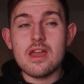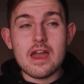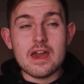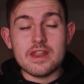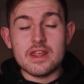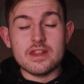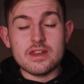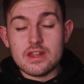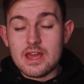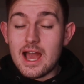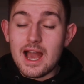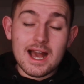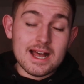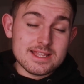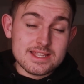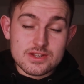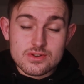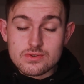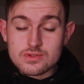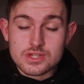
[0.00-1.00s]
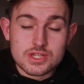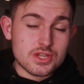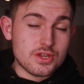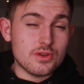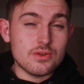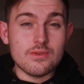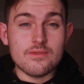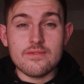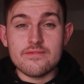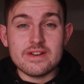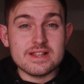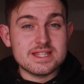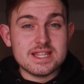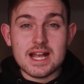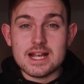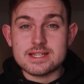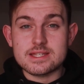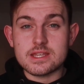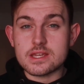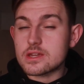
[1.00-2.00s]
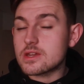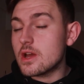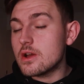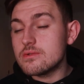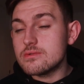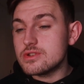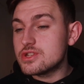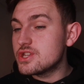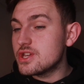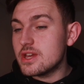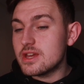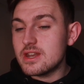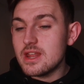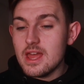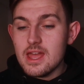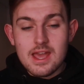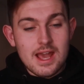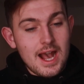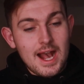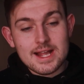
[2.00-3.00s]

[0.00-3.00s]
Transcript: And then added on to fantastic coaching,